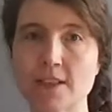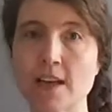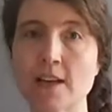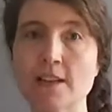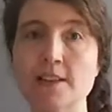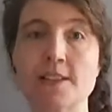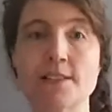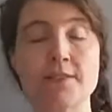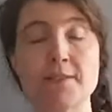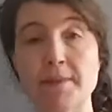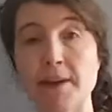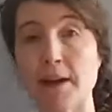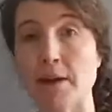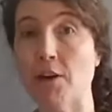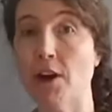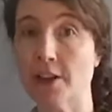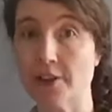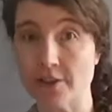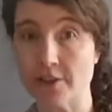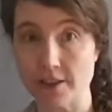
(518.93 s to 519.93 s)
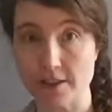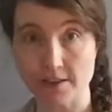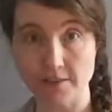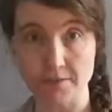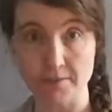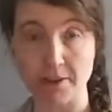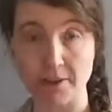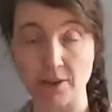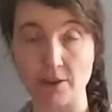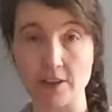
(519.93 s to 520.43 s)
tons of them now, hundreds
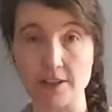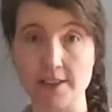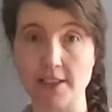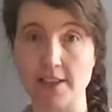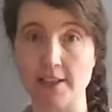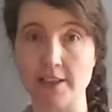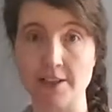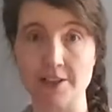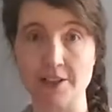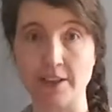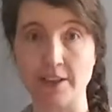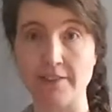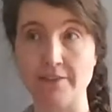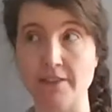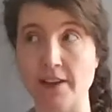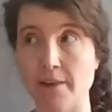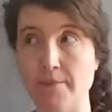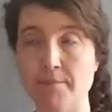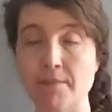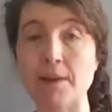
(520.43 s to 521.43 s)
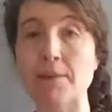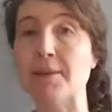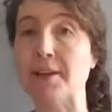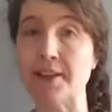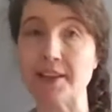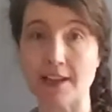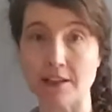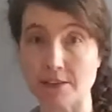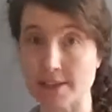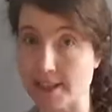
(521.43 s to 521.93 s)
of them across the country, if not
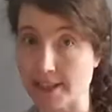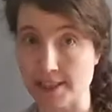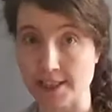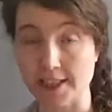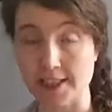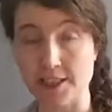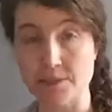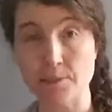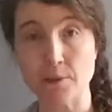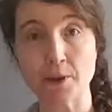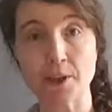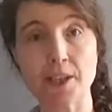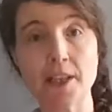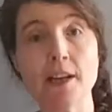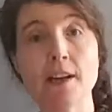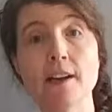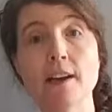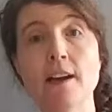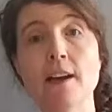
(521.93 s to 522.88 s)
maybe thousands at this point,